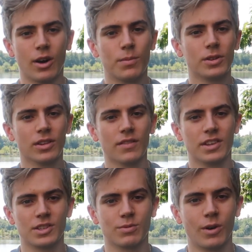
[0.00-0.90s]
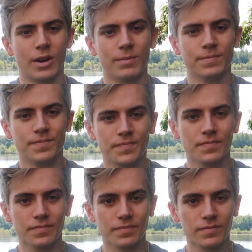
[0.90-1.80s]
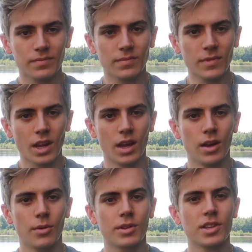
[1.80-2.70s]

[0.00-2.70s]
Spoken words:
hope you love this one. With